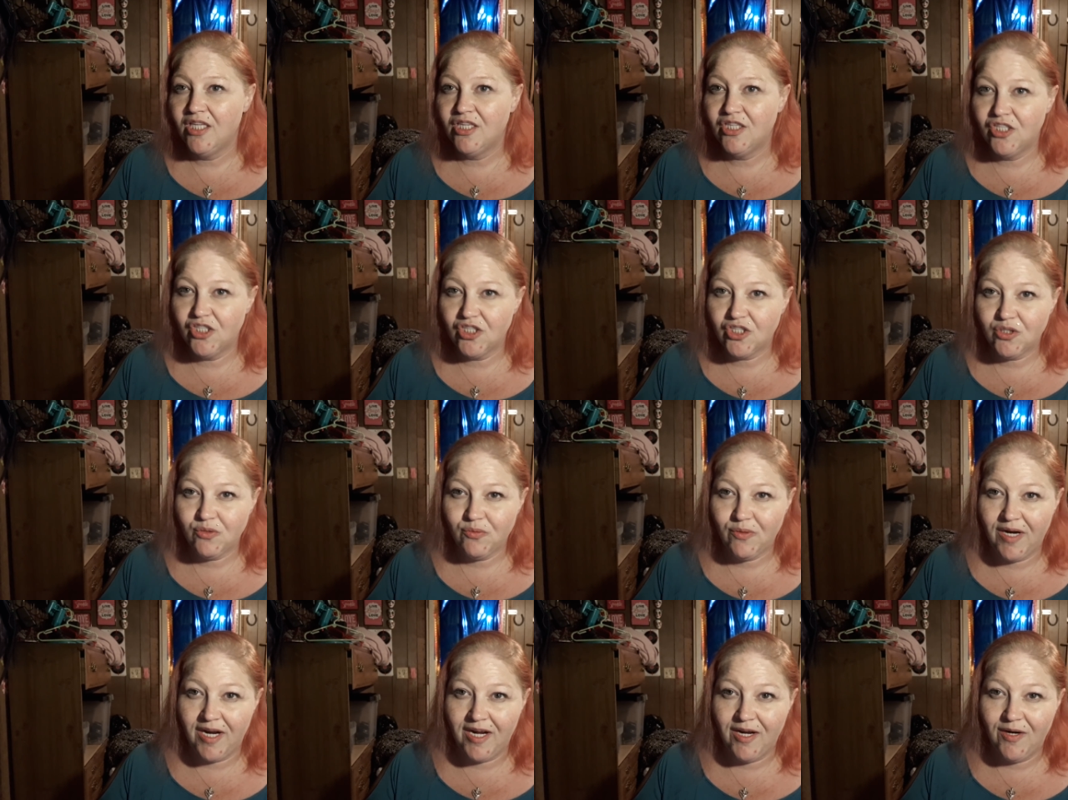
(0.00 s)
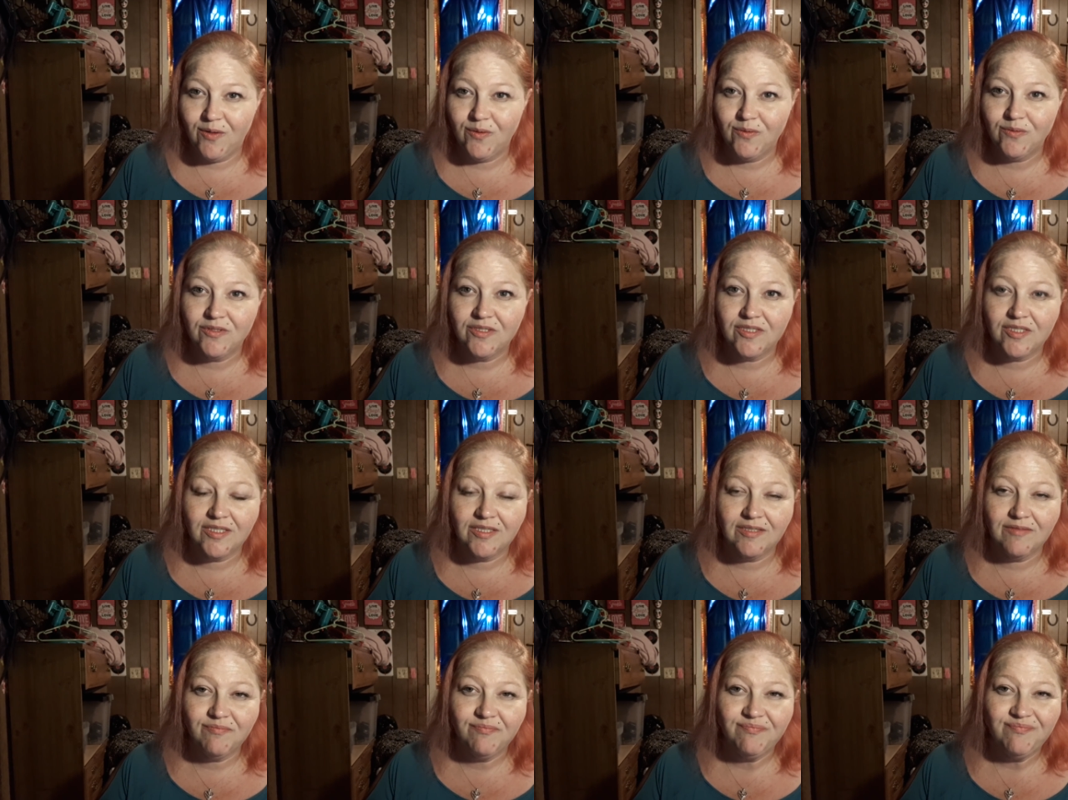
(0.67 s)
Looked around,
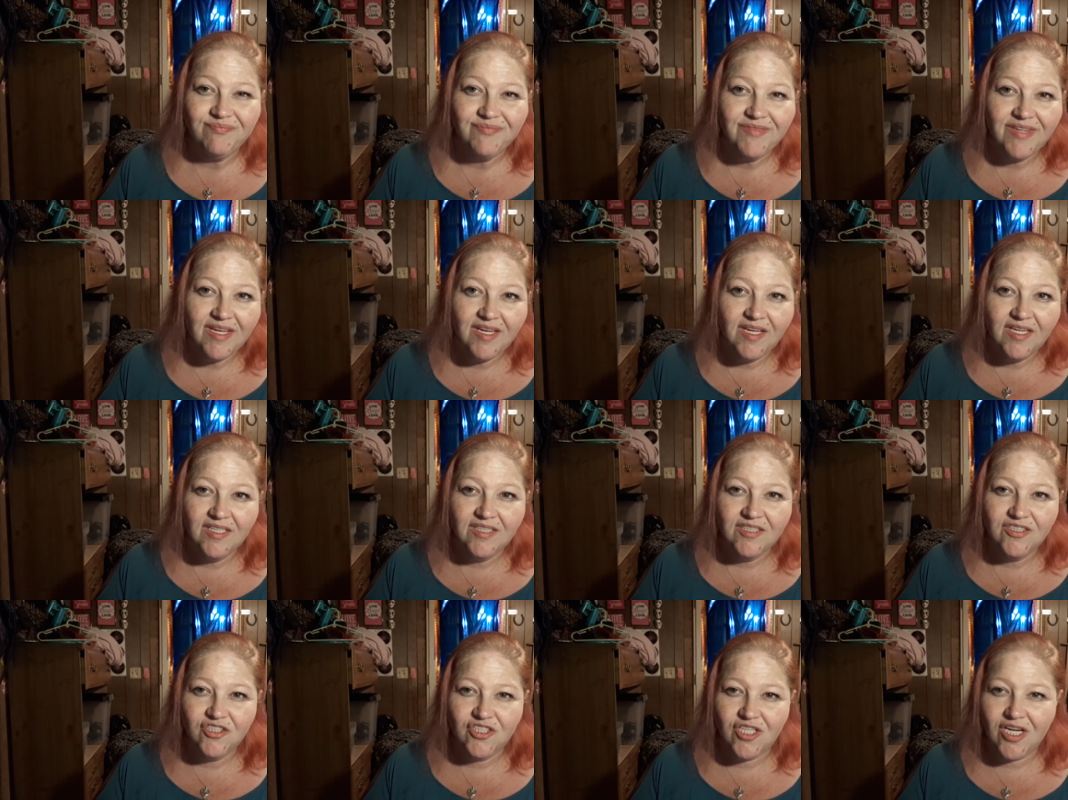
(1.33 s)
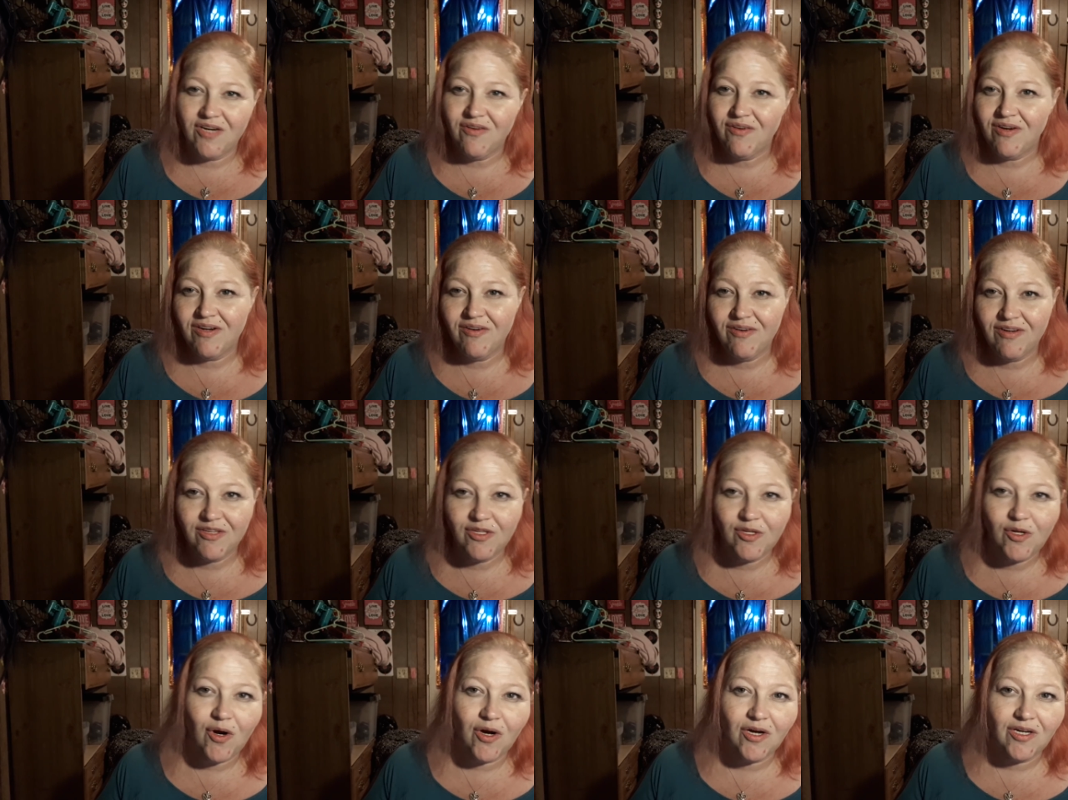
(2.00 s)
and Jake ran
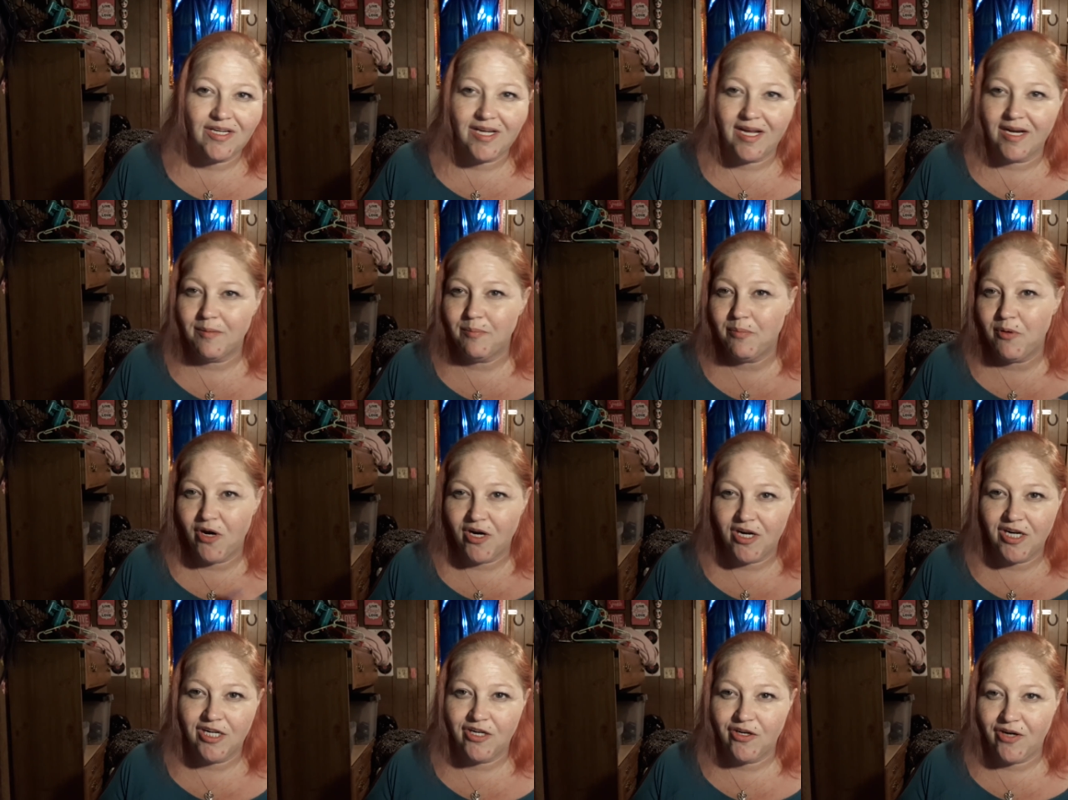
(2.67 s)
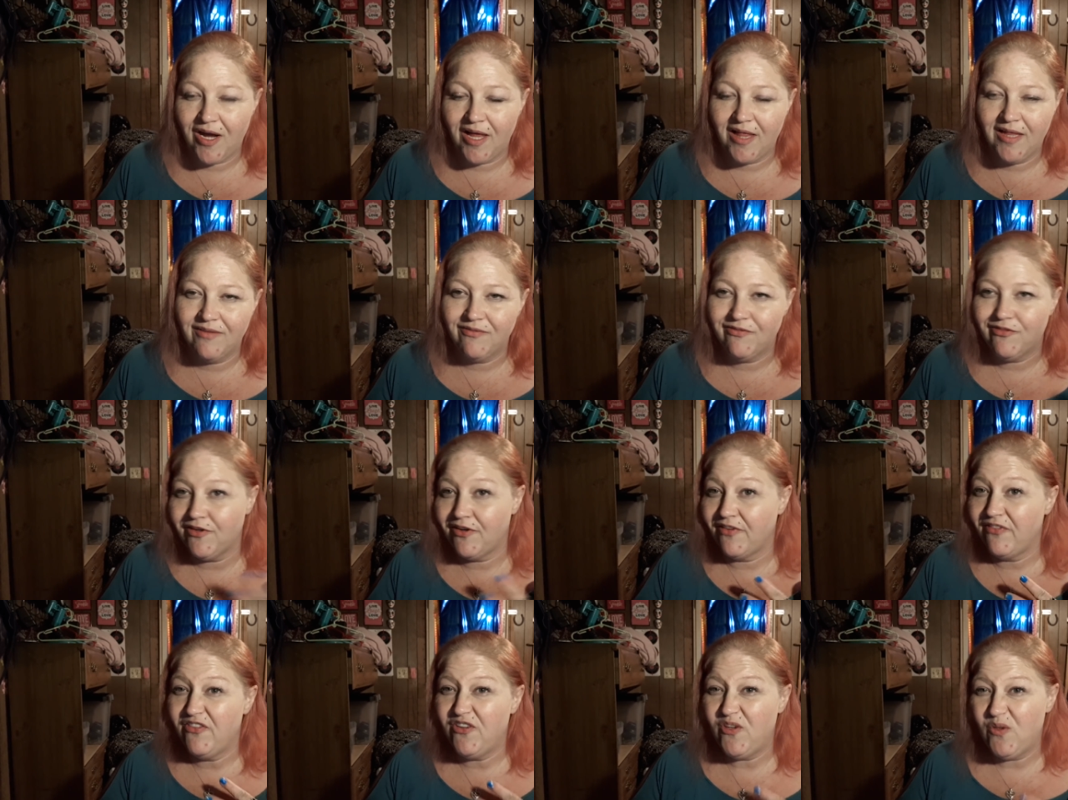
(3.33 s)
around the yard kind of barking and growling
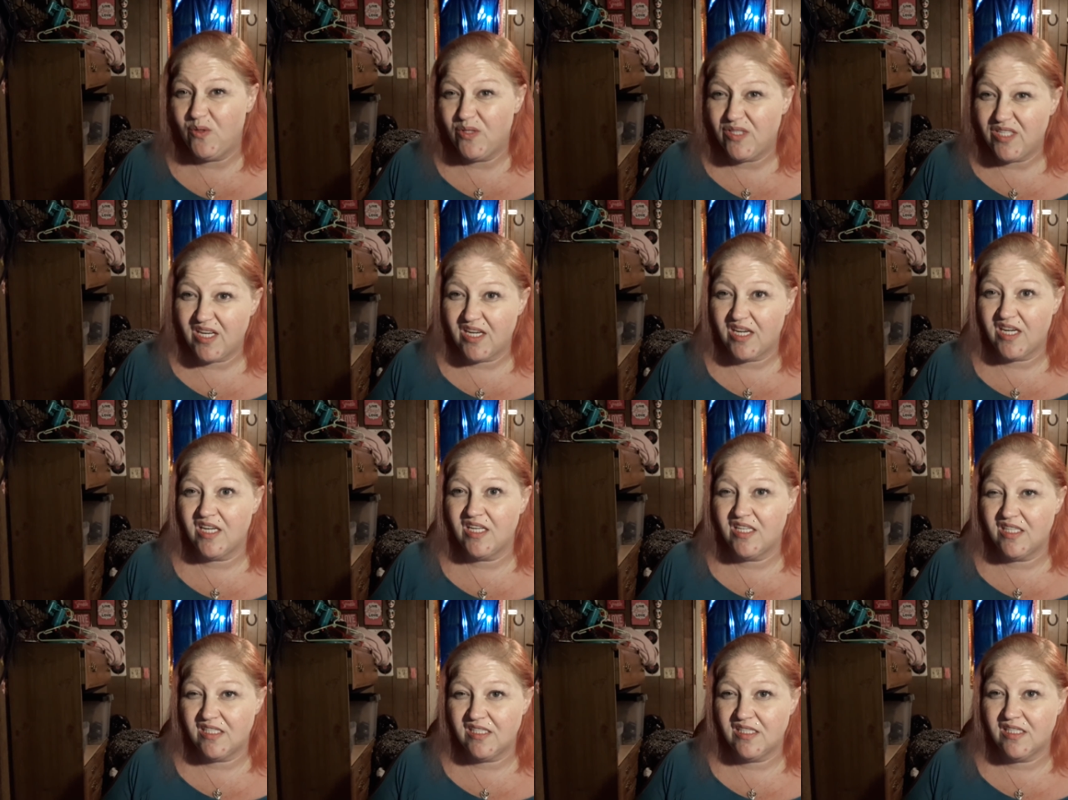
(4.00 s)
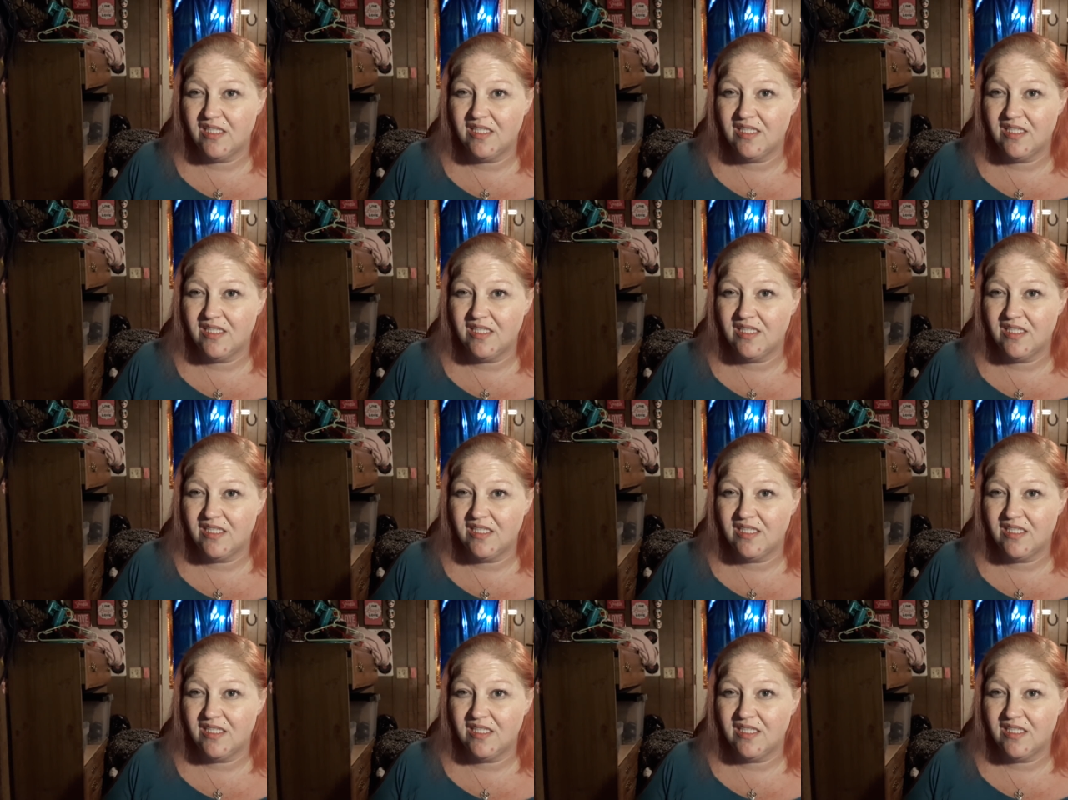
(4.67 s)
for a few seconds,